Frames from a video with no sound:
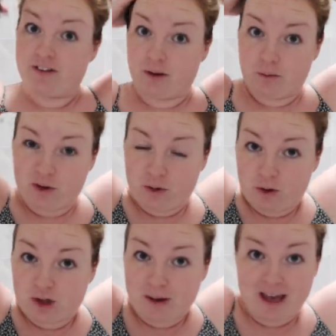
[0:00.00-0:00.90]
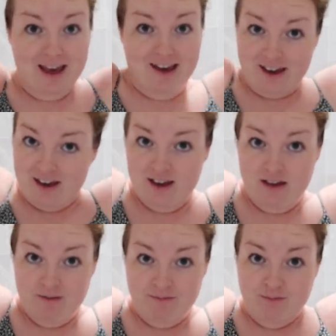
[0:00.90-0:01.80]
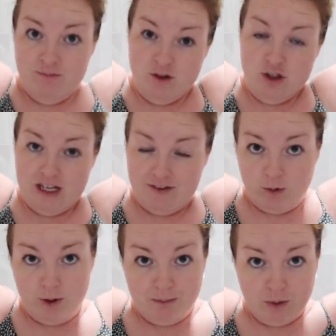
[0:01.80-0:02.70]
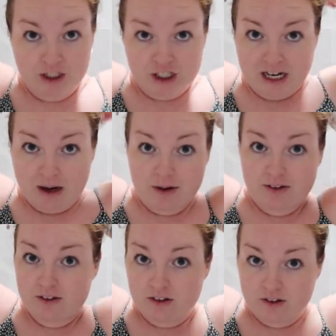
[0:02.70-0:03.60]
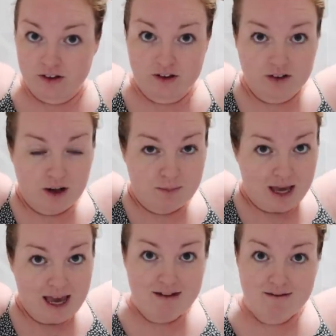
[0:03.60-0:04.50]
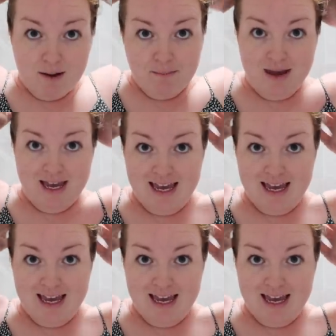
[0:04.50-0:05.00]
So I'm not gonna wash my hair, I'm just gonna have a quick body shower. So I'm just gonna tie my hair up.